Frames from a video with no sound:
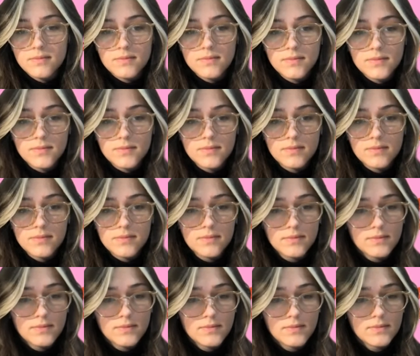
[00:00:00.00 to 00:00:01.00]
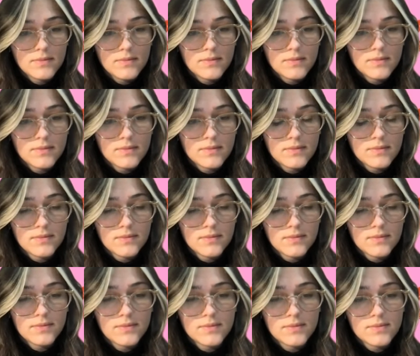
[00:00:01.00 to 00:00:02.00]

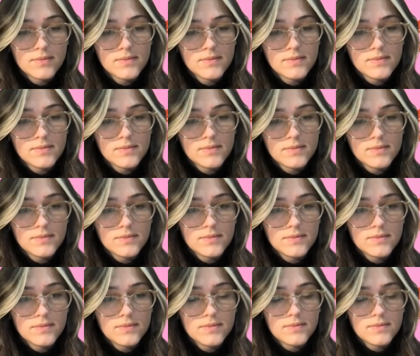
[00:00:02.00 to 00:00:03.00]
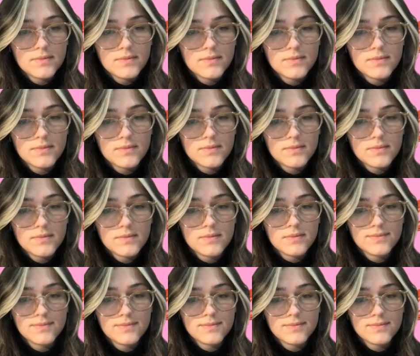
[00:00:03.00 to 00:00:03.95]
[no speech]